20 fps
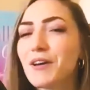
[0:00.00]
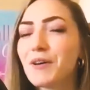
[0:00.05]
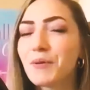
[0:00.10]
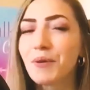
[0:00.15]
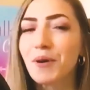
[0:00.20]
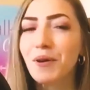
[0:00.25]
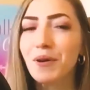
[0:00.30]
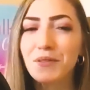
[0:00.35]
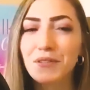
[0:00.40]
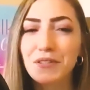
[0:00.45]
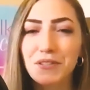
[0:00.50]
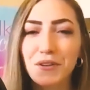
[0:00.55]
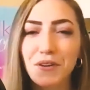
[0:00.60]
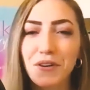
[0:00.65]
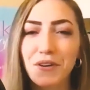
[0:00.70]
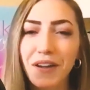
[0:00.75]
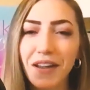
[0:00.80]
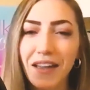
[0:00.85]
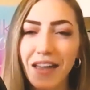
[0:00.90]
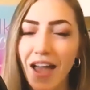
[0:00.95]
Well, it was so
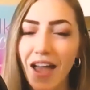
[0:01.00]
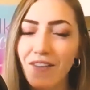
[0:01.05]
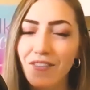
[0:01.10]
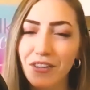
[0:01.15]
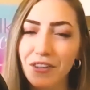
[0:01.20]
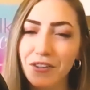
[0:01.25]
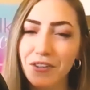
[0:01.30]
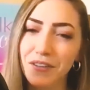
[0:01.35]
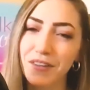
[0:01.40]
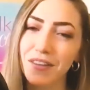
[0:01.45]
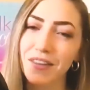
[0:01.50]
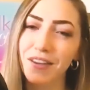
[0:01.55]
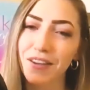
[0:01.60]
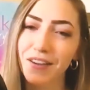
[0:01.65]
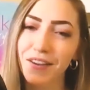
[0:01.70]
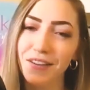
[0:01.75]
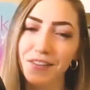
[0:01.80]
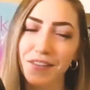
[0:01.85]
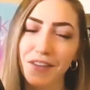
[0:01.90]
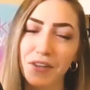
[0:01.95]
great having you
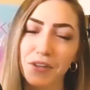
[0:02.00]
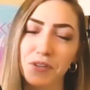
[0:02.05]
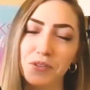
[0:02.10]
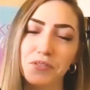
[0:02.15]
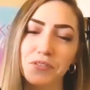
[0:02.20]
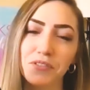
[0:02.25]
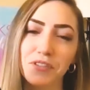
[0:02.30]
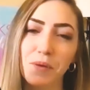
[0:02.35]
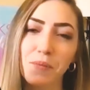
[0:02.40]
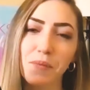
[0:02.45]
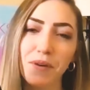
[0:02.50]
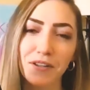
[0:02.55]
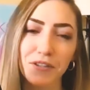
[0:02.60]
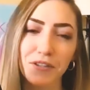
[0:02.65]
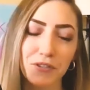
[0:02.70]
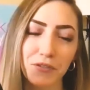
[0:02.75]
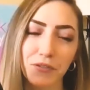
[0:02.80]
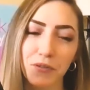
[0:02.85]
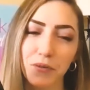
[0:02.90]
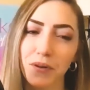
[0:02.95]
here. Thank you so
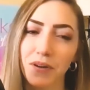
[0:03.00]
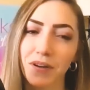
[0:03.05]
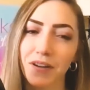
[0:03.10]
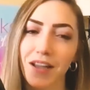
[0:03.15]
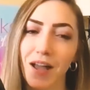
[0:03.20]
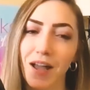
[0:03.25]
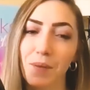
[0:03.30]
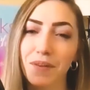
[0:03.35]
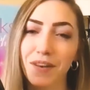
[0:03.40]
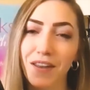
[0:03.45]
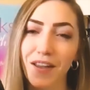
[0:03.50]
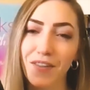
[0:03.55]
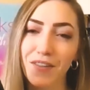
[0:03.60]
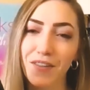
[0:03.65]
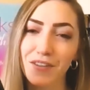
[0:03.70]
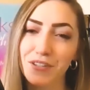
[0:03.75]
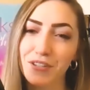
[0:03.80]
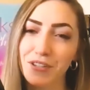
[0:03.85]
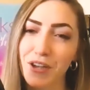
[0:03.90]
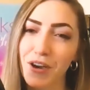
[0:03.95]
much for coming on the
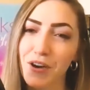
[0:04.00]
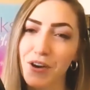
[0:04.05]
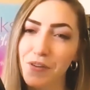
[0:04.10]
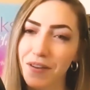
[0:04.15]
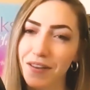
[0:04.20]
show.